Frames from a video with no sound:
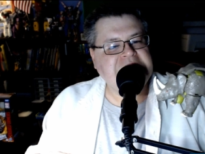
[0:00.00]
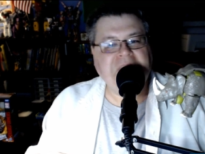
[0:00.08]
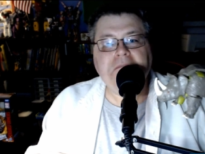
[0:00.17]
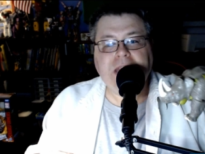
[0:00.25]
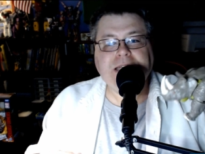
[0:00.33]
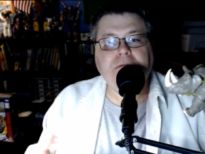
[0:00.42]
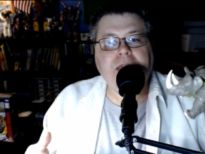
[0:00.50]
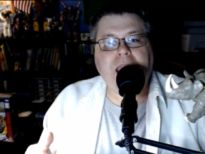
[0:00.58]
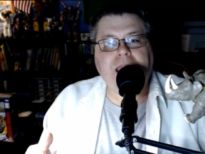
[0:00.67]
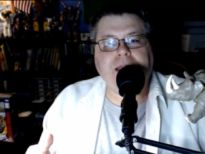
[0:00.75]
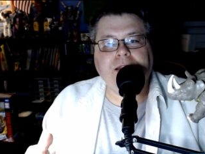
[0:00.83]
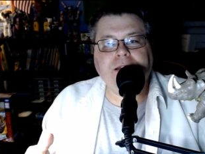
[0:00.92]
he's
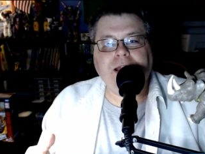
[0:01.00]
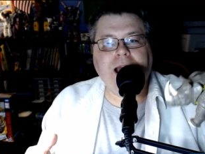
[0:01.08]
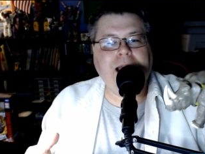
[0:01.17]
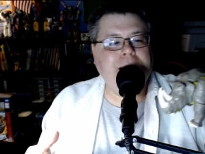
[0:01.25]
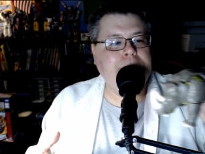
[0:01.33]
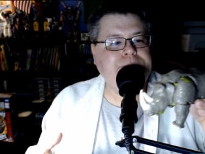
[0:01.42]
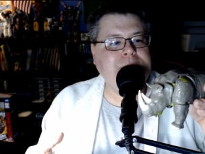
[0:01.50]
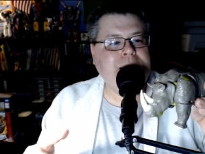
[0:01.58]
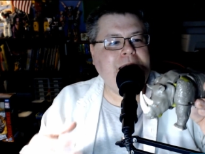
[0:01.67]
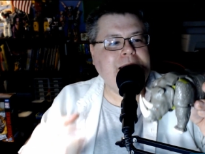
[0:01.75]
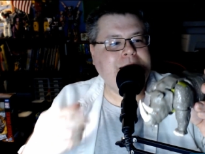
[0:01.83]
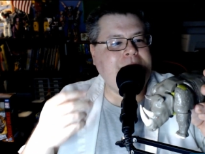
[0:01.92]
okay.
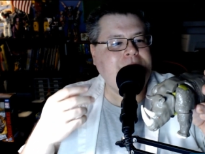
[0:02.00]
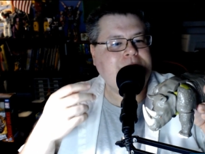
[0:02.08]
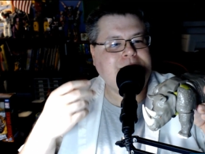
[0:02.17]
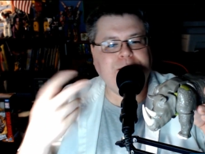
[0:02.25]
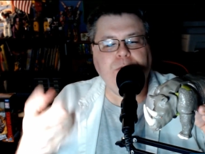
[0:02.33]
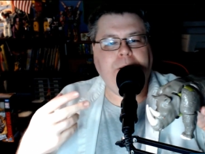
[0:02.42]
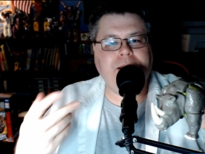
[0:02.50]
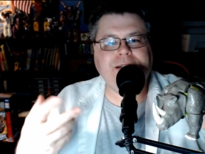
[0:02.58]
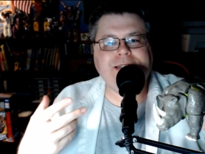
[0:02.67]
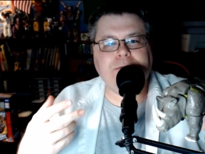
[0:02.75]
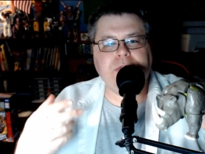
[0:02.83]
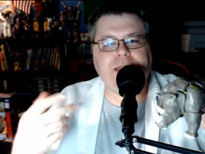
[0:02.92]
That two parts
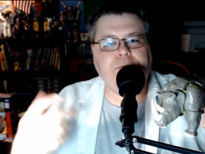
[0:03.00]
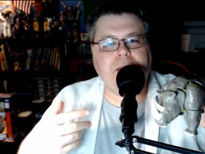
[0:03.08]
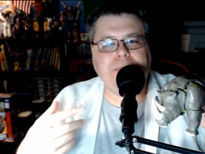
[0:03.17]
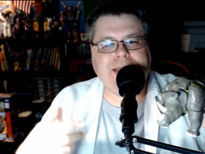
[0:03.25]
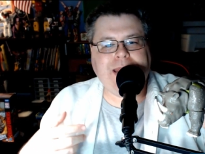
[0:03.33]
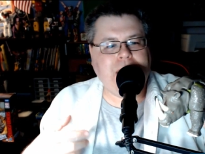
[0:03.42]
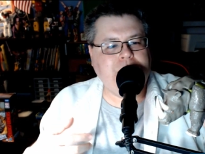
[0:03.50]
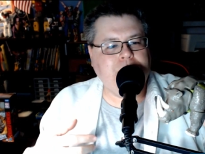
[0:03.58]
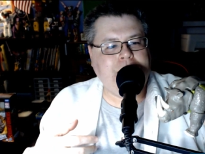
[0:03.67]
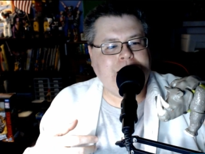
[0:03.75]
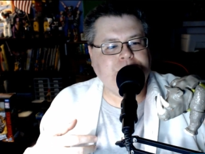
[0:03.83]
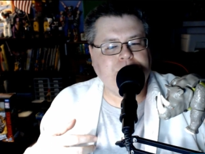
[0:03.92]
that where they rub together
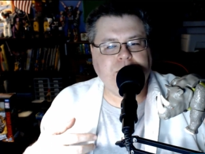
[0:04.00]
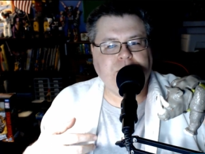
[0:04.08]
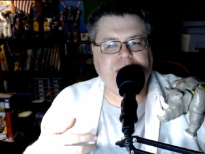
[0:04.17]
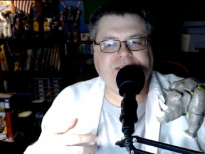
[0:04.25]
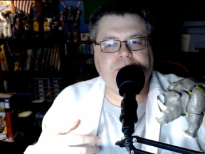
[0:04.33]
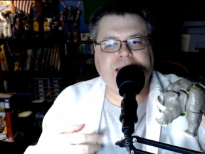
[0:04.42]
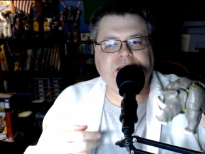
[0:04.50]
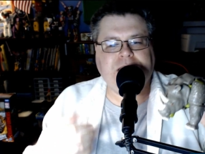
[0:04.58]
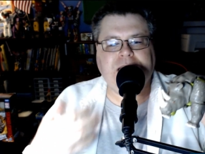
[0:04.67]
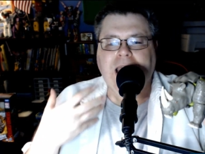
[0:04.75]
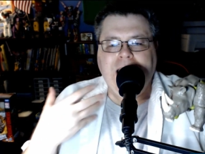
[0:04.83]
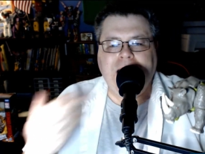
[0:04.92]
as you do the transformation,
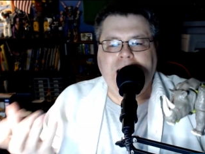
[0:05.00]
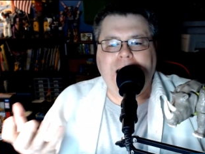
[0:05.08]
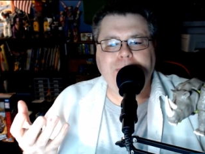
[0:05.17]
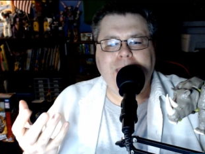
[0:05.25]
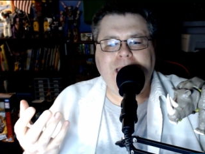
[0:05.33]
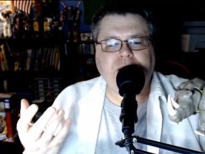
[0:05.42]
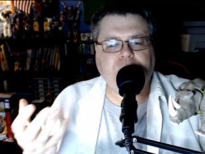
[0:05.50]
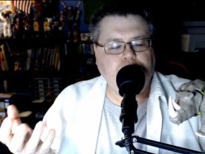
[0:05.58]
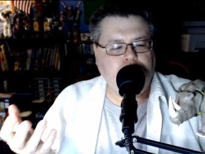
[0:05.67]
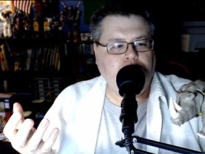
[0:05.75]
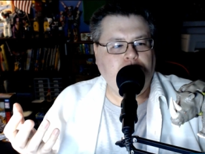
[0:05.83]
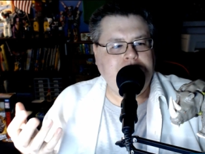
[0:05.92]
I'm not
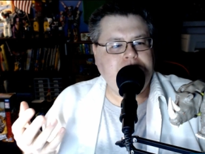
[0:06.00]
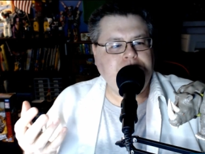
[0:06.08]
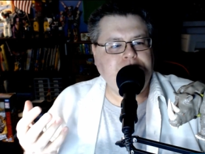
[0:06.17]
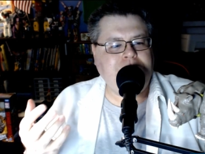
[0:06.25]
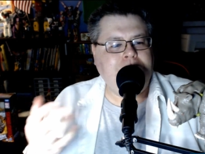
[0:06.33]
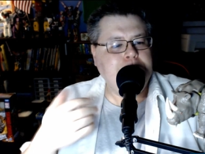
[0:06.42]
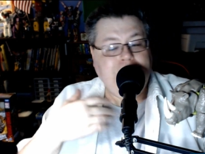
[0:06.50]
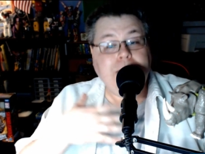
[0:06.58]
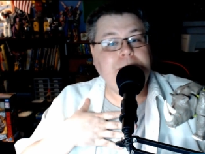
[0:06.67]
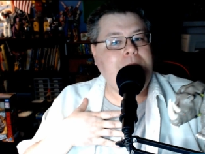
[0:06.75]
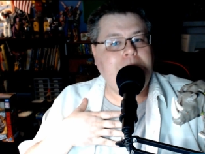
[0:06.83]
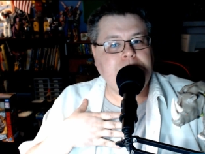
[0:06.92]
cool with.
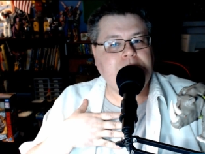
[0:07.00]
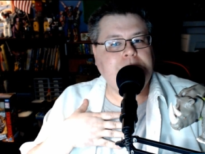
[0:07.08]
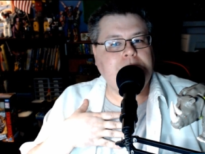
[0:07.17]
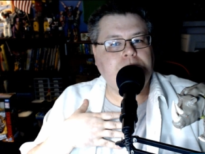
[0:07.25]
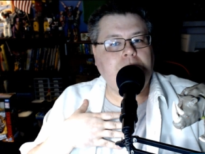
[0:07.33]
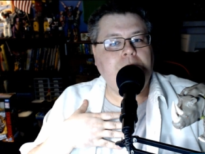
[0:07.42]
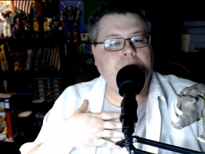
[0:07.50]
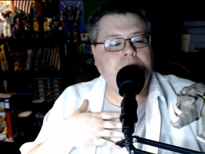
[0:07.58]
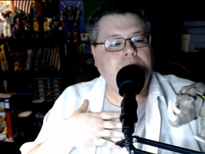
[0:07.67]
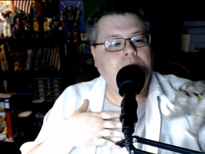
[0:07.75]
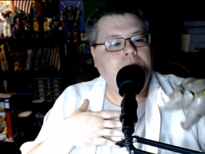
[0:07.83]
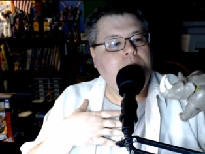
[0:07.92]
Maybe I'm doing it wrong,
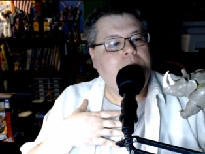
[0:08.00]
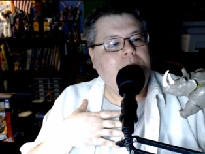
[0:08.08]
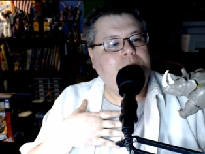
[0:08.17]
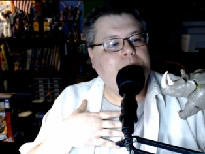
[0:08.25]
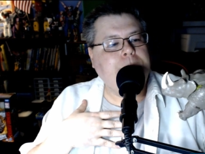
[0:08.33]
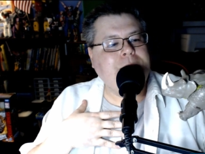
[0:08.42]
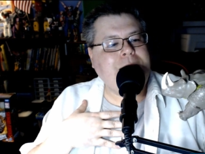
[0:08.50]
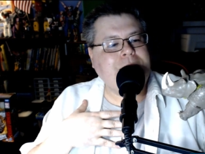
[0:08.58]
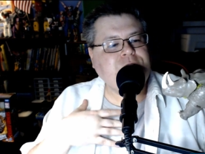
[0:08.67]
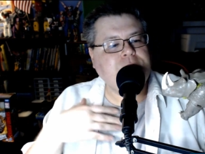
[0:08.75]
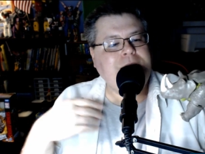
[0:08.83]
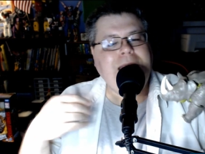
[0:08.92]
but I
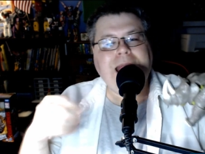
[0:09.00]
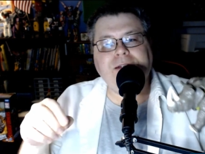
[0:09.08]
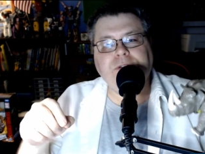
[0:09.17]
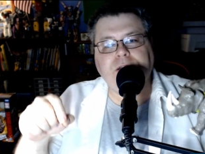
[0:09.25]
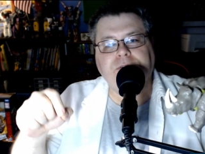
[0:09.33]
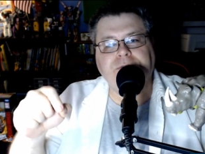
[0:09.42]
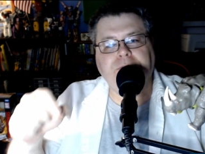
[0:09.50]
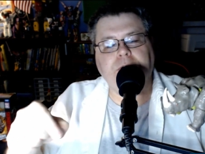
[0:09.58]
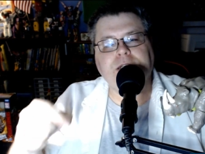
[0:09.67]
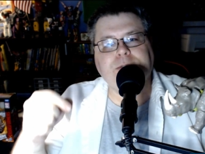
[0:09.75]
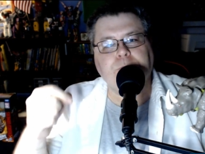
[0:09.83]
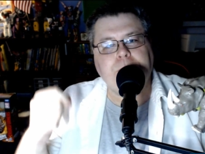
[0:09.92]
shouldn't have to
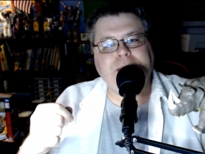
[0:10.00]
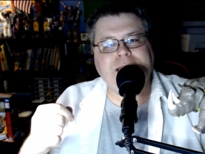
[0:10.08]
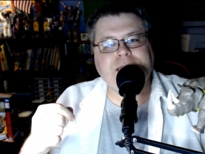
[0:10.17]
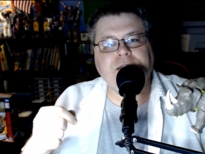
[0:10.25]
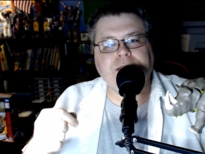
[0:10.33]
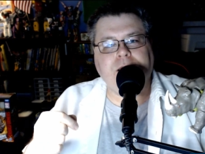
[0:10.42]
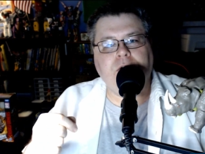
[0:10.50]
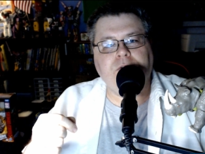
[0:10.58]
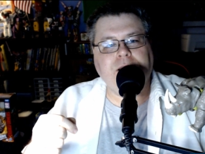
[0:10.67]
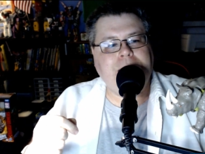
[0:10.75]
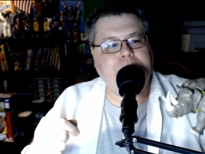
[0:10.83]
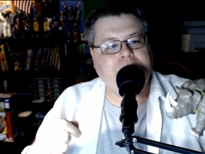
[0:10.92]
force one piece to
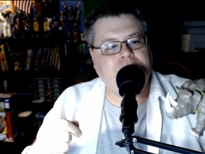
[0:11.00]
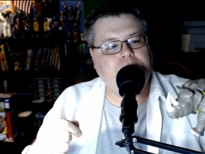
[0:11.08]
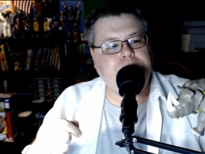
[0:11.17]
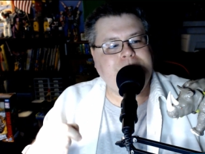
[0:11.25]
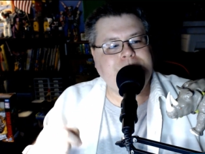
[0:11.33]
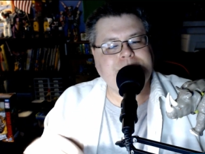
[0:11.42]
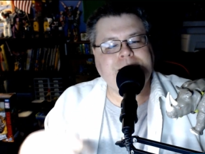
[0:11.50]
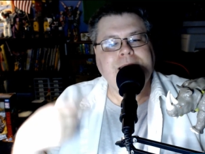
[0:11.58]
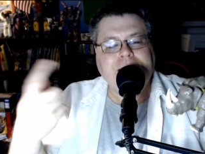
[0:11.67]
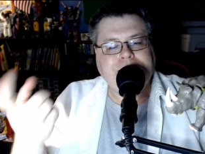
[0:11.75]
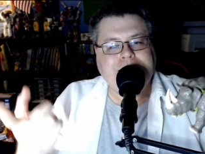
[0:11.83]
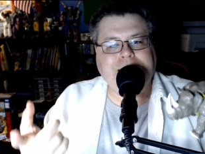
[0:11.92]
overlap another piece
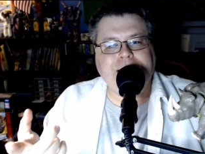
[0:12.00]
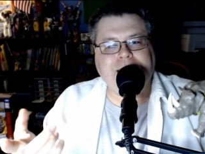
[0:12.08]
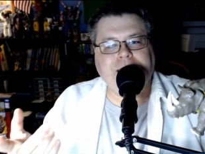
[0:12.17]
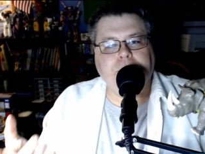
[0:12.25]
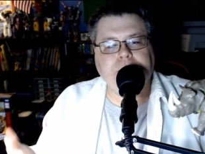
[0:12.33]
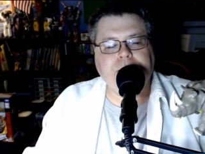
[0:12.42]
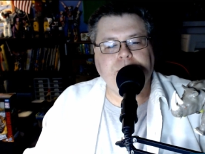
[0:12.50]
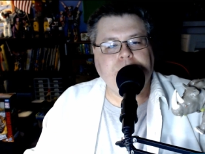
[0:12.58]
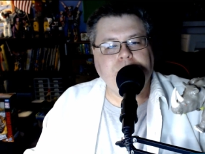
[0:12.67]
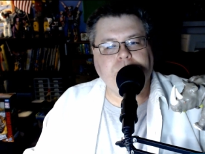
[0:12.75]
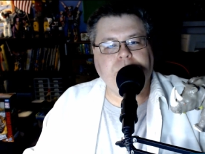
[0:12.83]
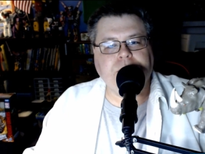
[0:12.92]
to get them to do
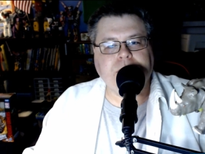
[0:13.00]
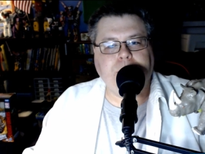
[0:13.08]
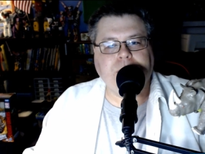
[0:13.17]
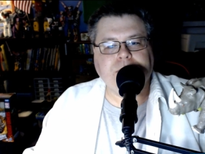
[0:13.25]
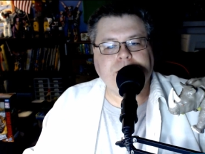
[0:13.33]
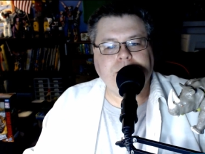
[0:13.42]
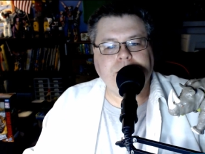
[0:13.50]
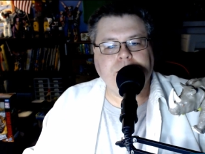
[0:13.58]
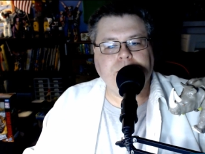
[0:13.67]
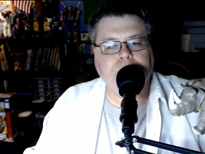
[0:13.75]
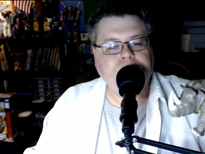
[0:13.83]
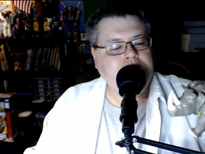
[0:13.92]
what they're supposed to do.